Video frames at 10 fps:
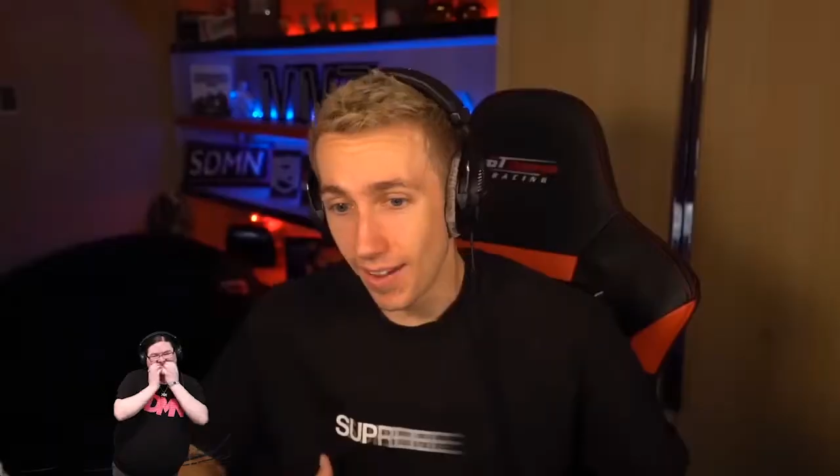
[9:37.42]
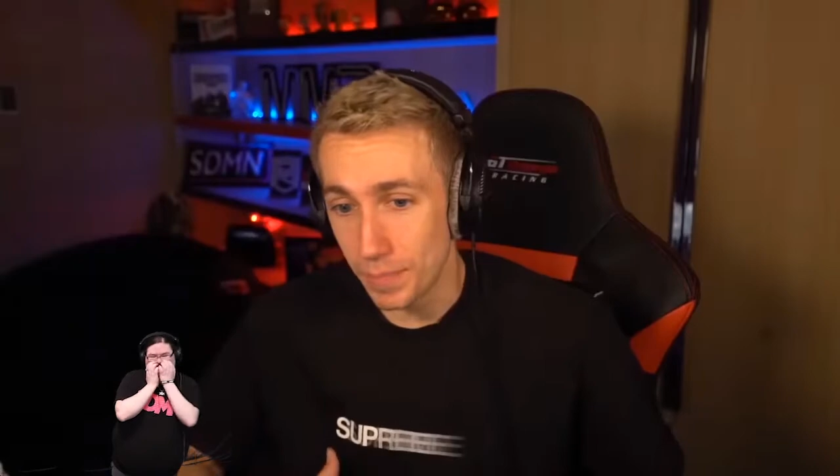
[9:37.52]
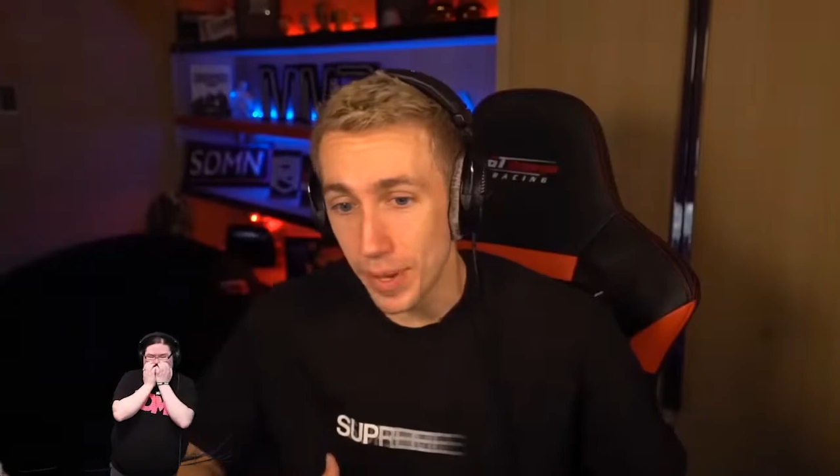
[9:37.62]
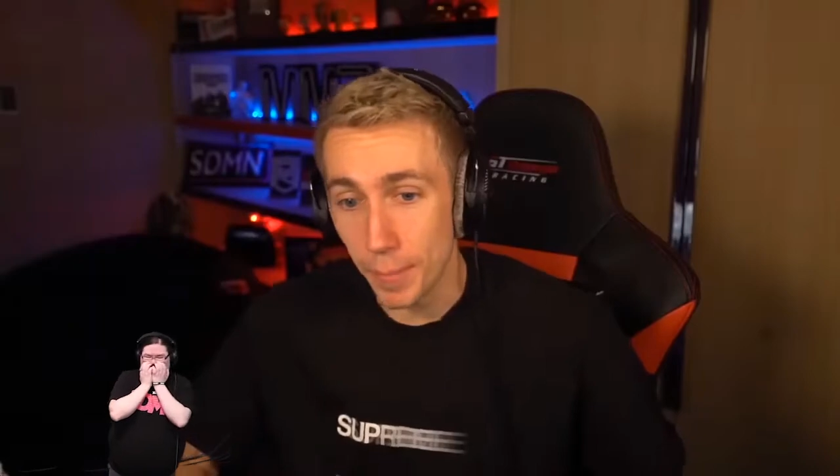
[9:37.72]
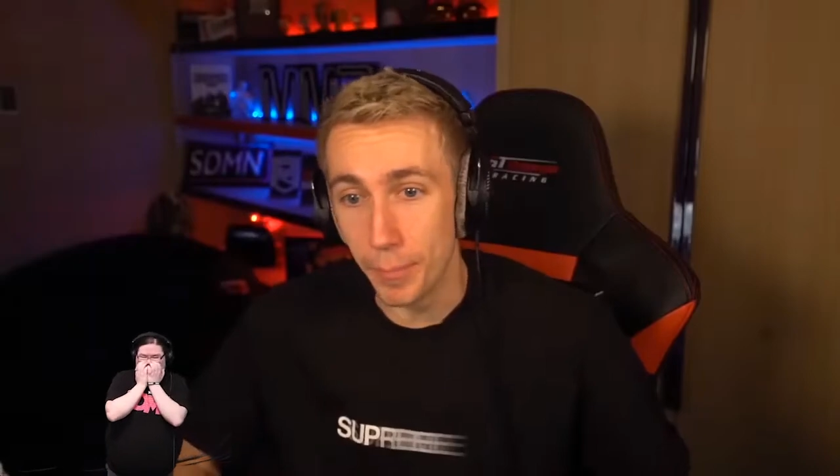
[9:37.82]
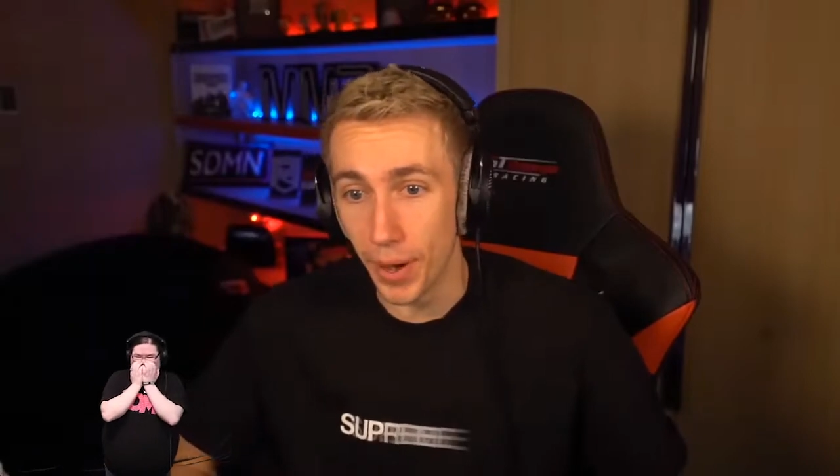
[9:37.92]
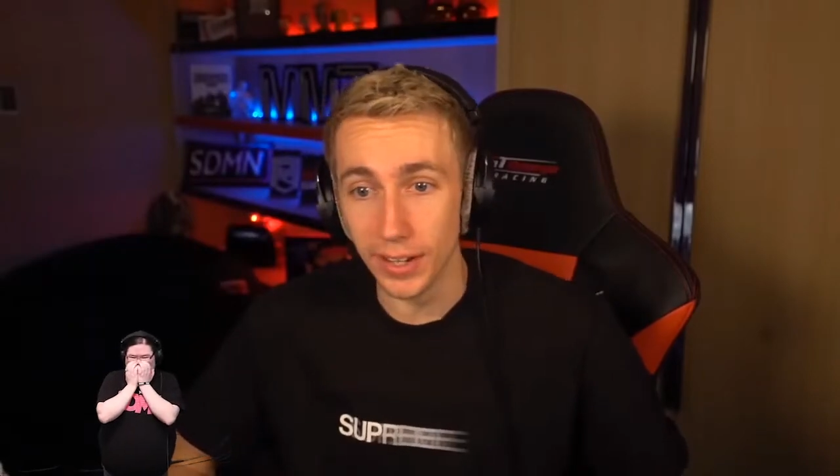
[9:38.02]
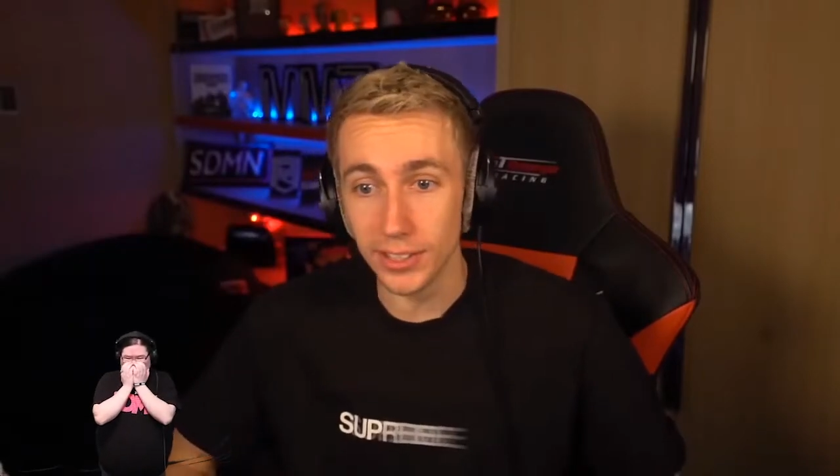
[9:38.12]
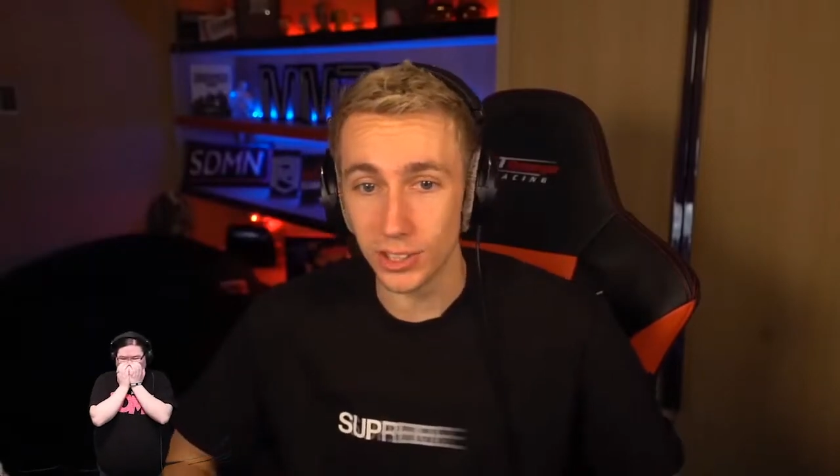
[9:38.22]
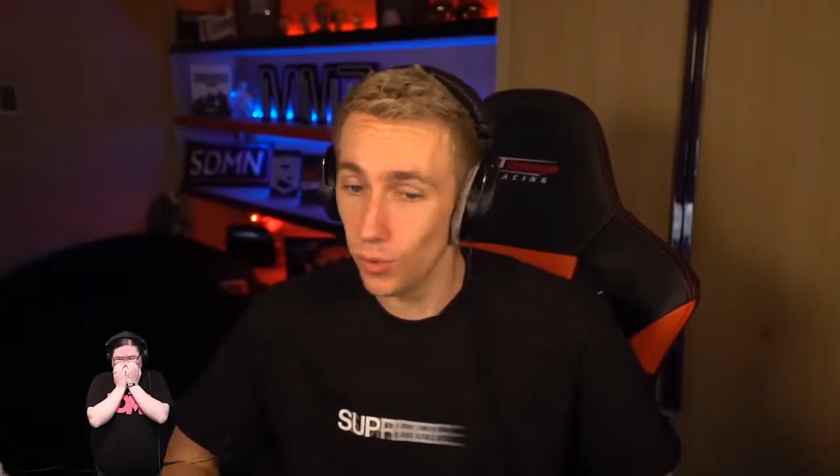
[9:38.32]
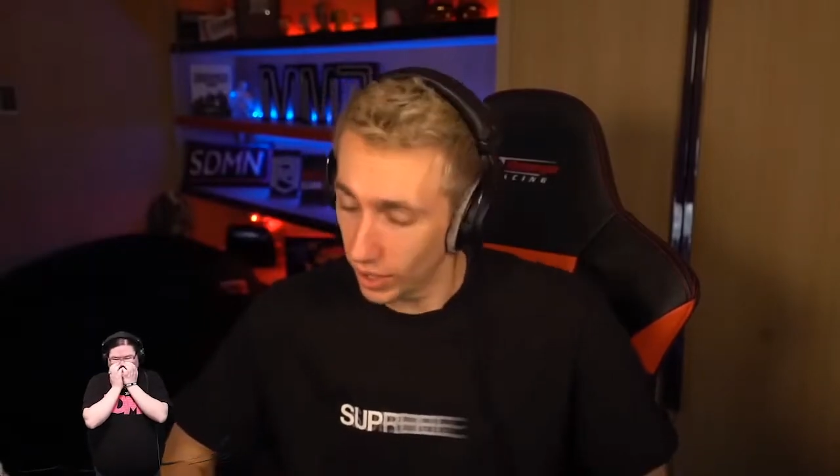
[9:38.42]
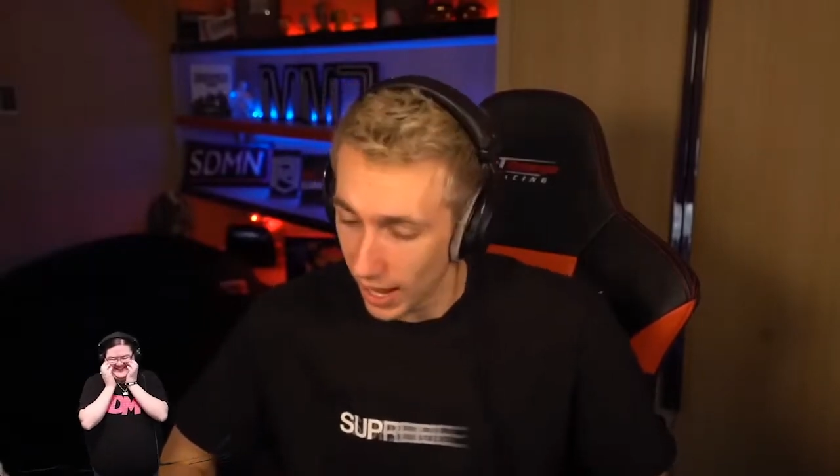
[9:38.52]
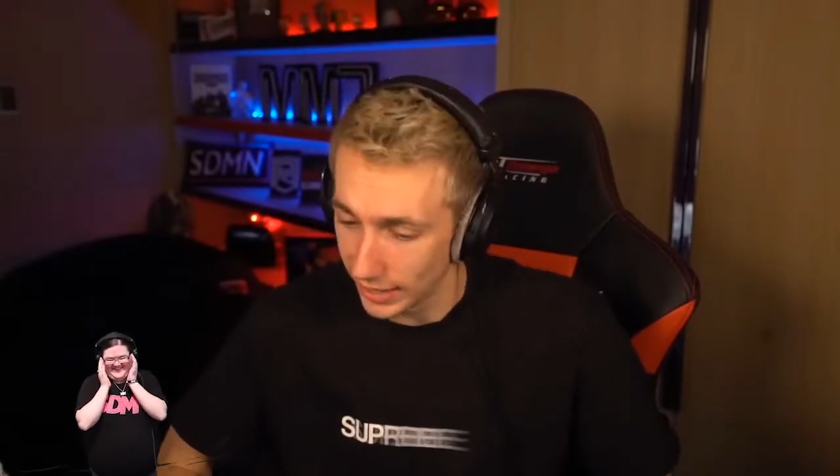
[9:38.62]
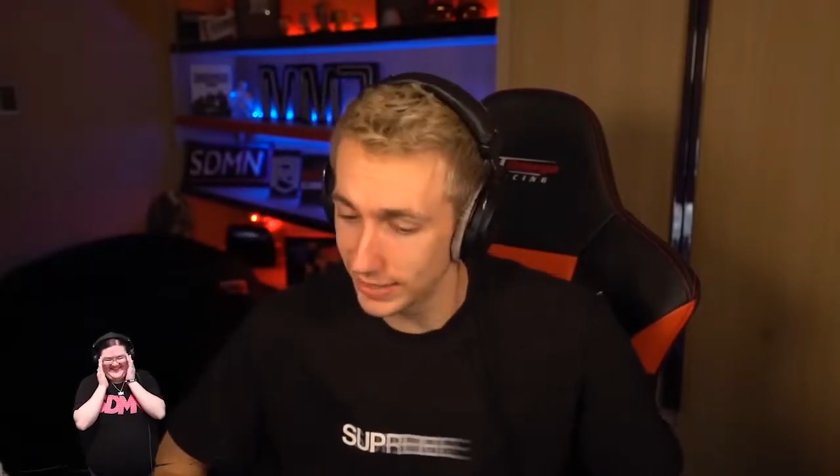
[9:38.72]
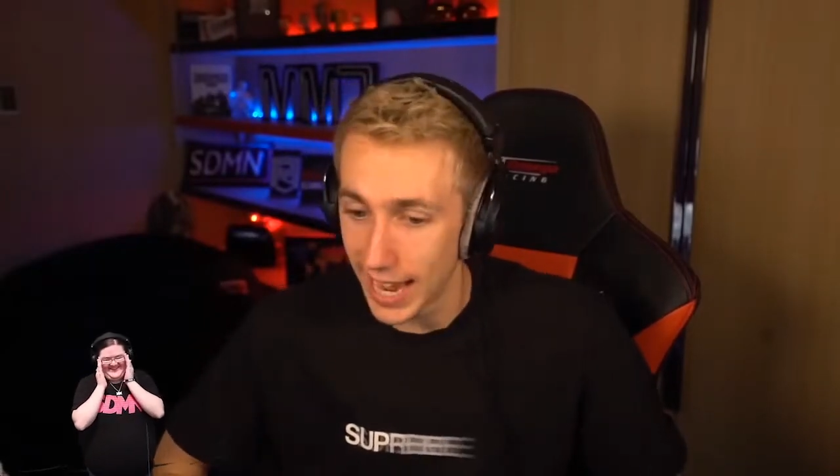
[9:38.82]
I've been punched or
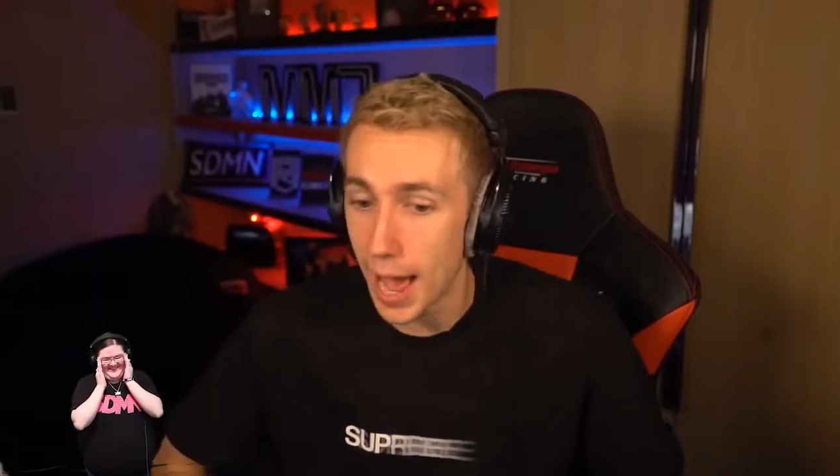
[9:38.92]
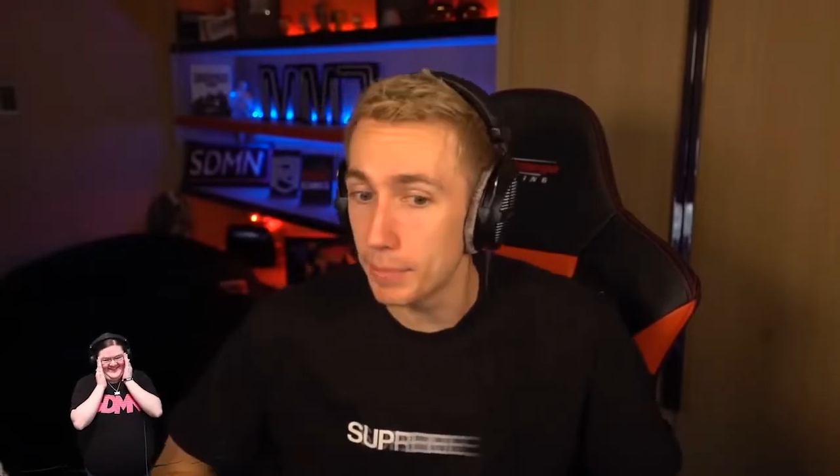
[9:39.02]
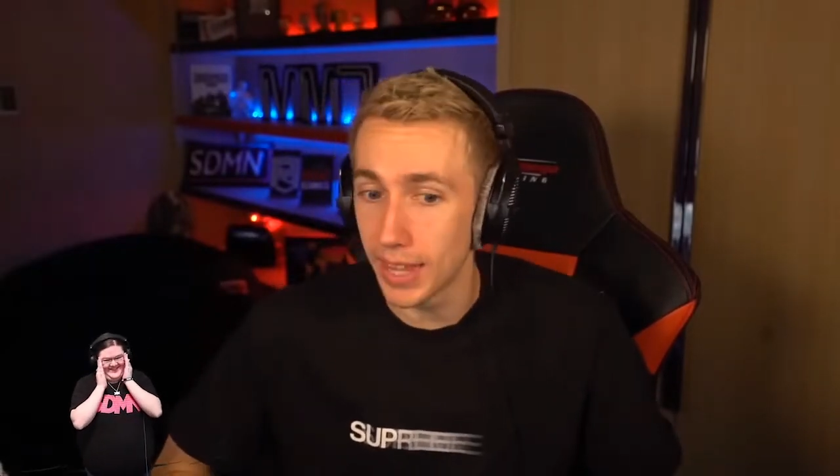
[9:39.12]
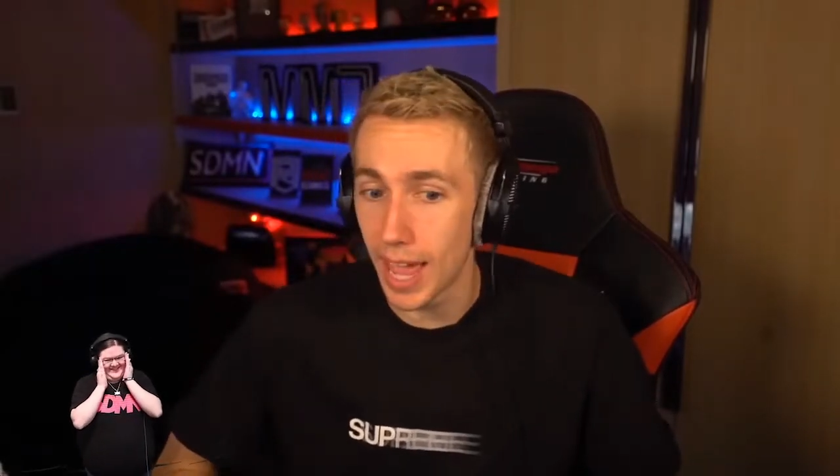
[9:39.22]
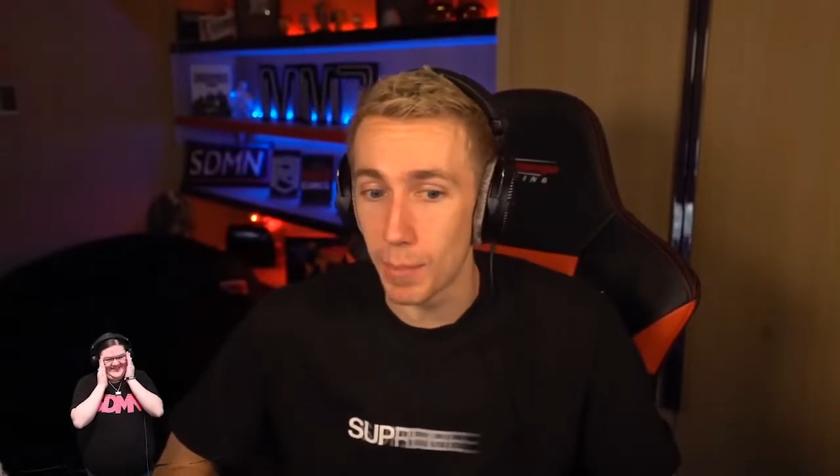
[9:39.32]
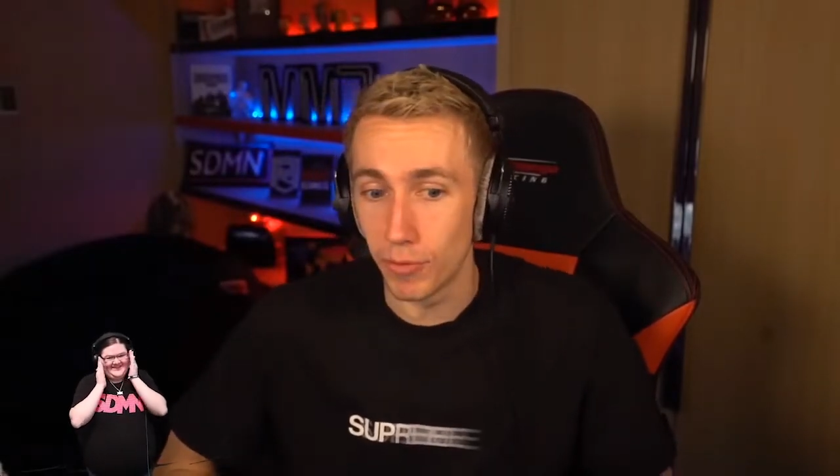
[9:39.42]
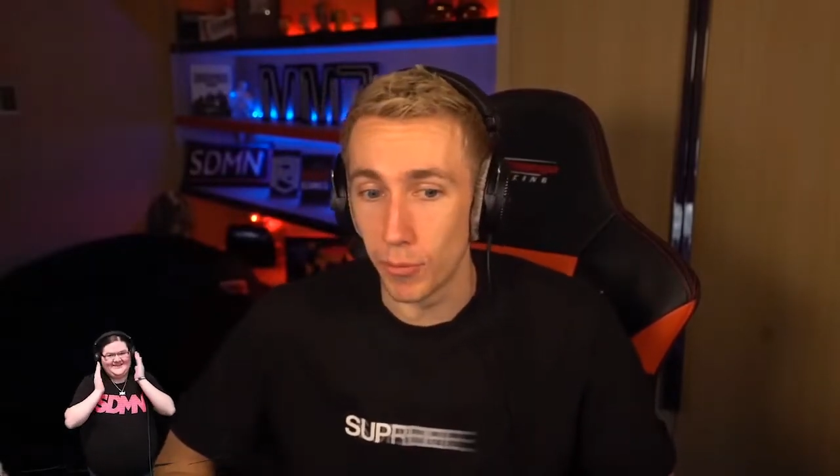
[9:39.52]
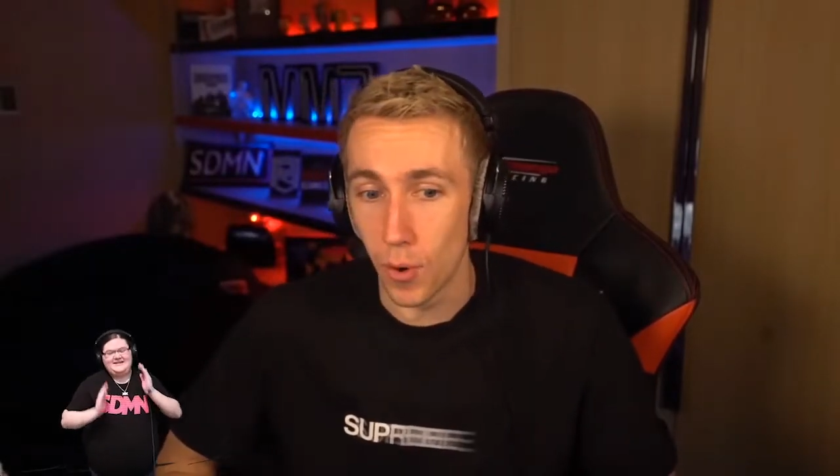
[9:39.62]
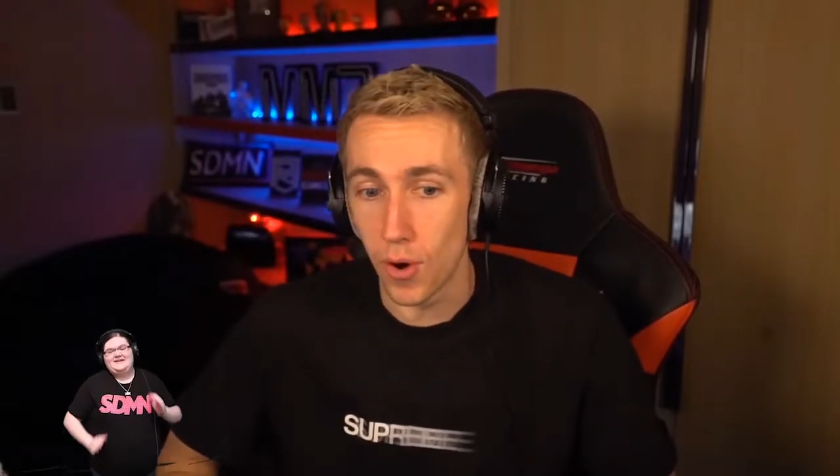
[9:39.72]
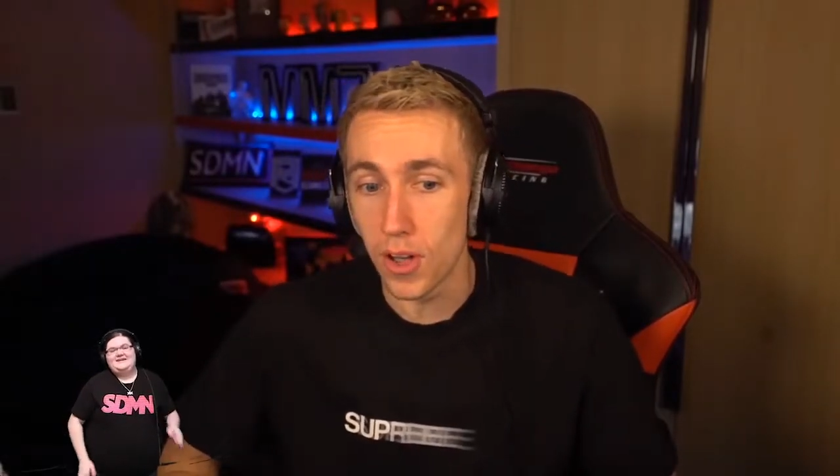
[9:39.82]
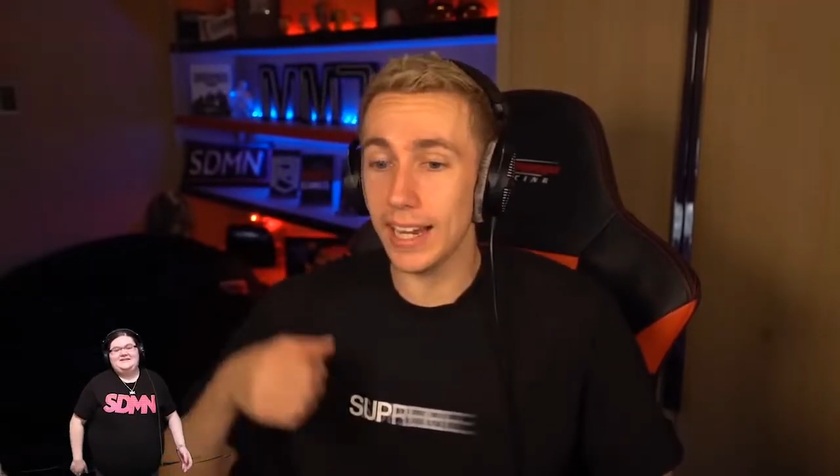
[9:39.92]
like tapped there before.